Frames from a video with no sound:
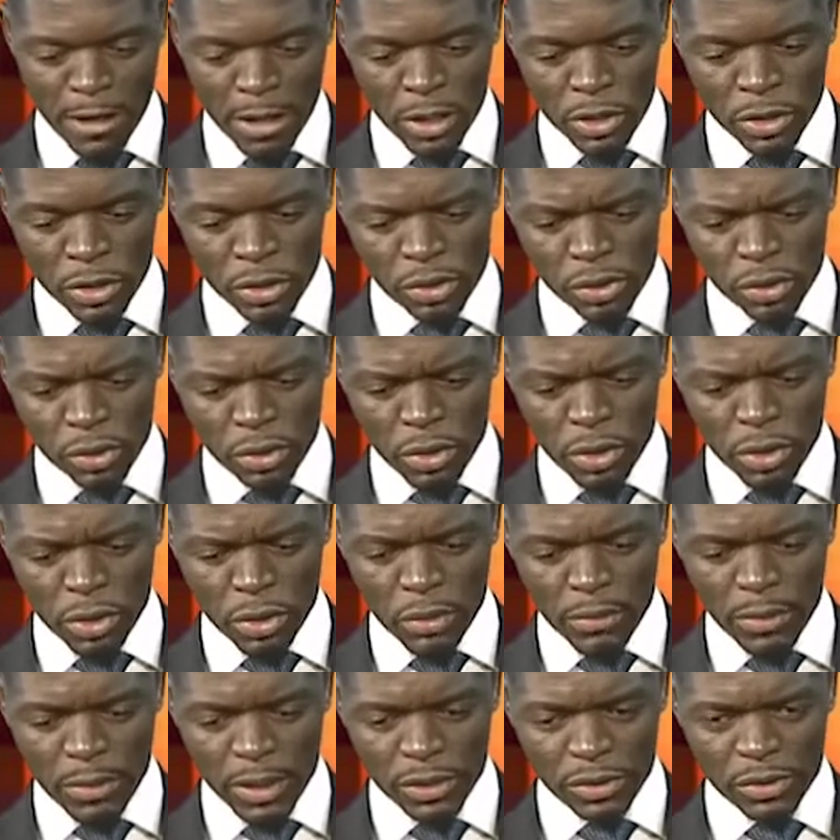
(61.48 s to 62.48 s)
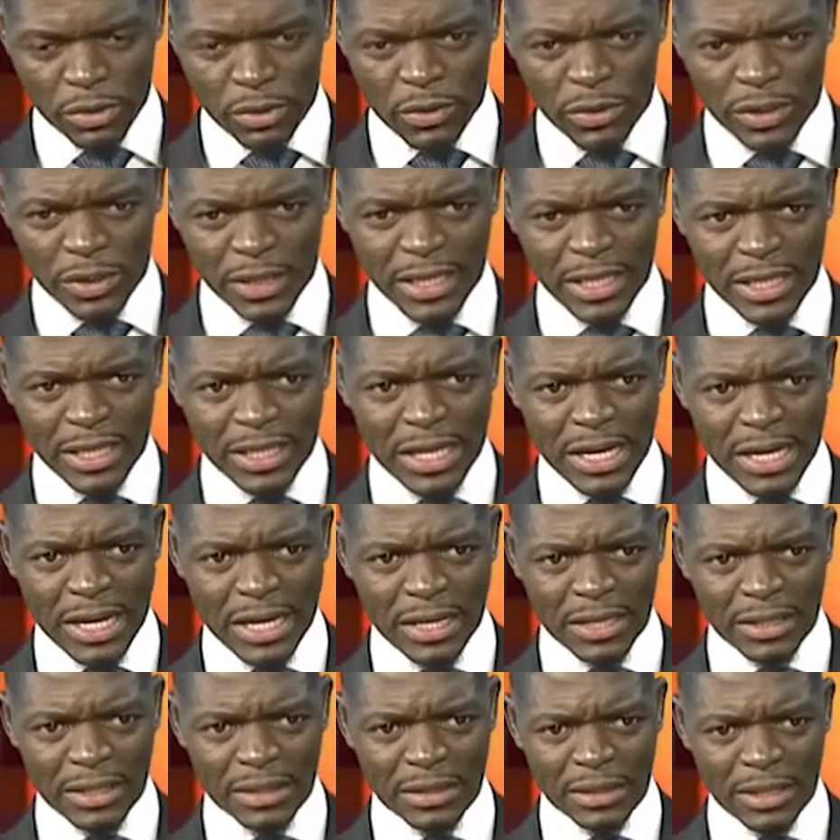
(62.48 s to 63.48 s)
So my story started.
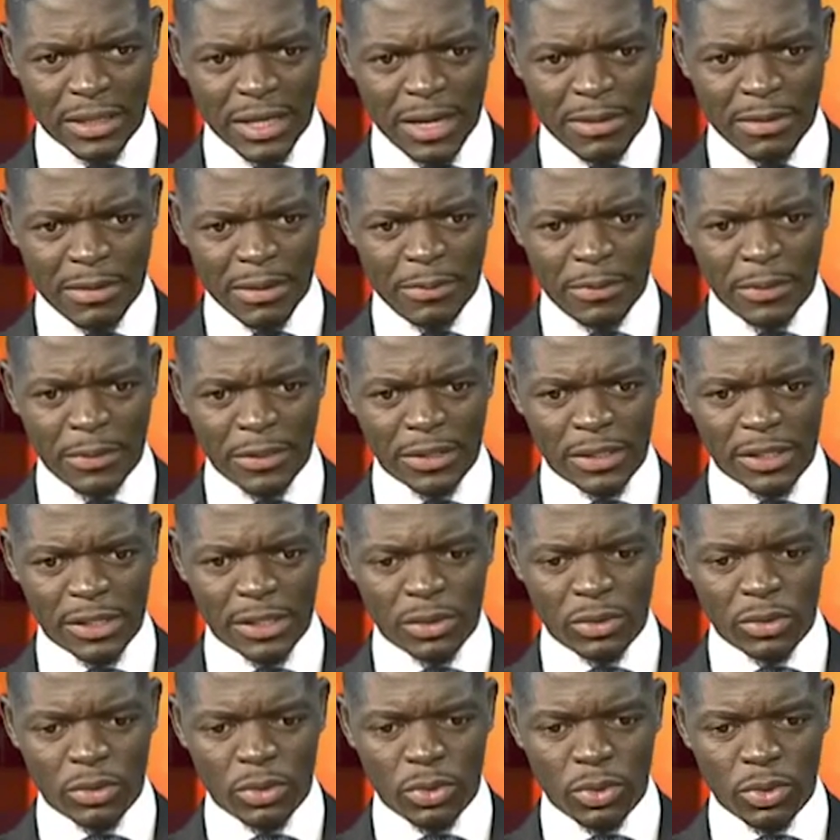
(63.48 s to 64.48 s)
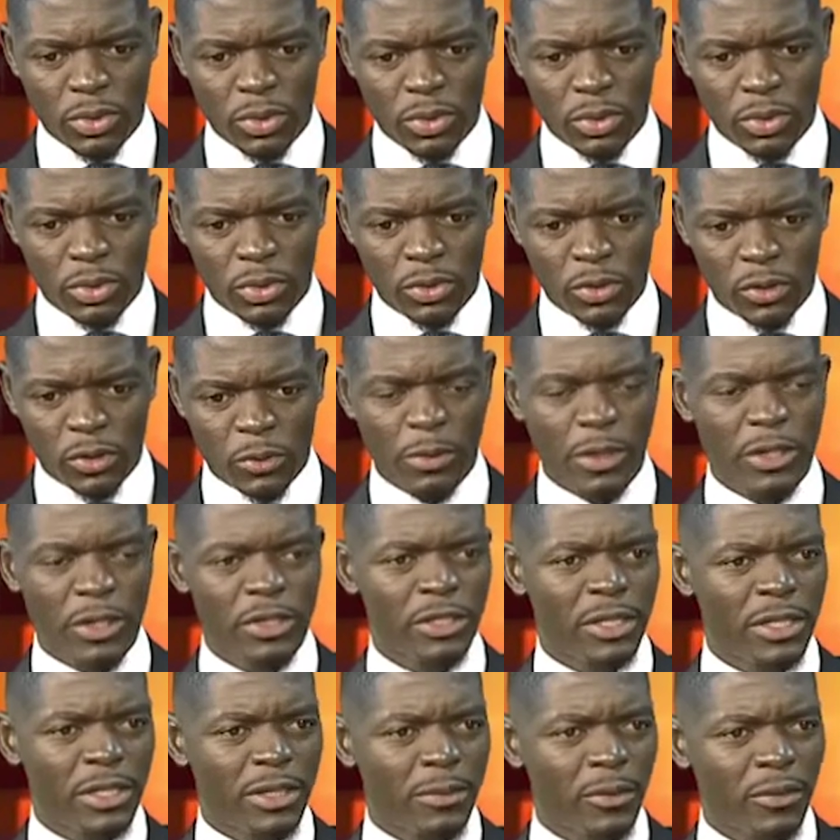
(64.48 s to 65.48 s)
Uh, I'm a person who was
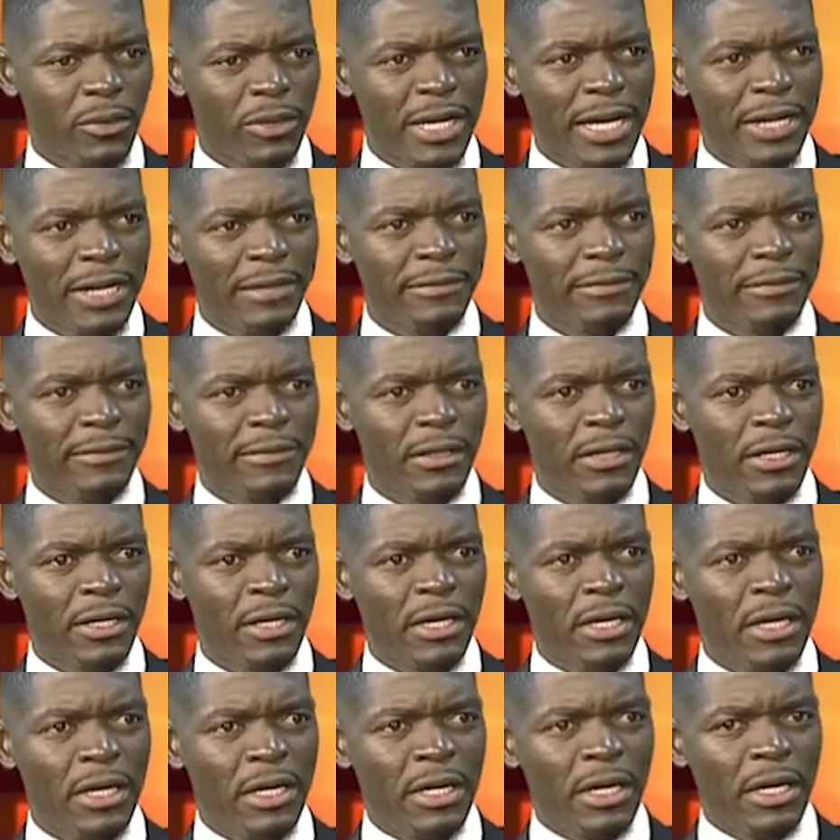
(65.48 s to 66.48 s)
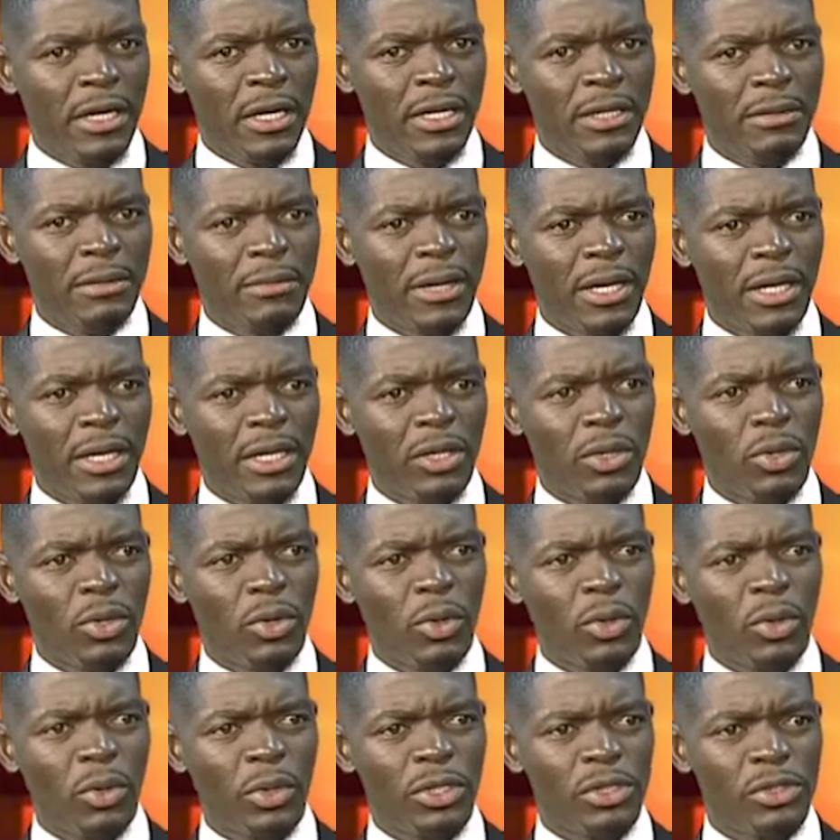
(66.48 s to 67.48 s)
passionate about life, and my
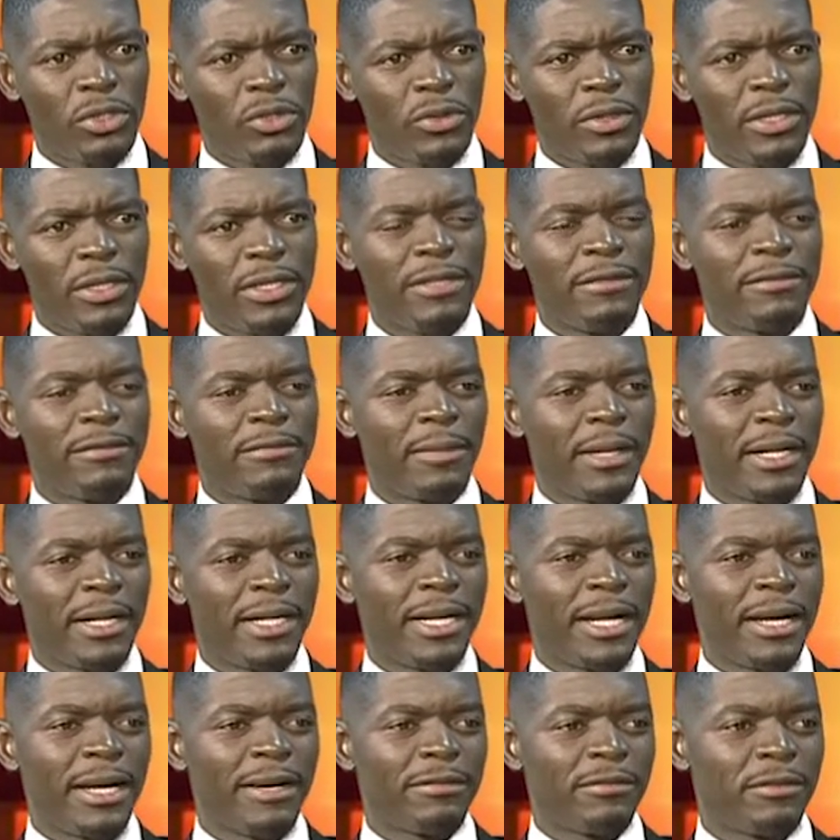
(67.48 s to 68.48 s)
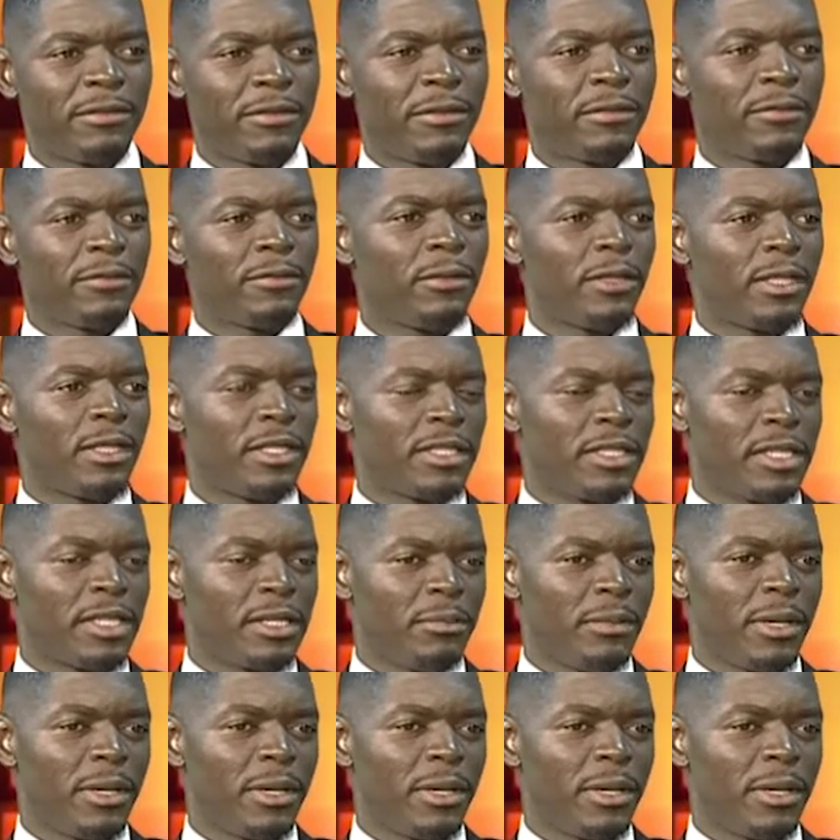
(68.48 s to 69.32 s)
goal is to live my life to the fullest and mm.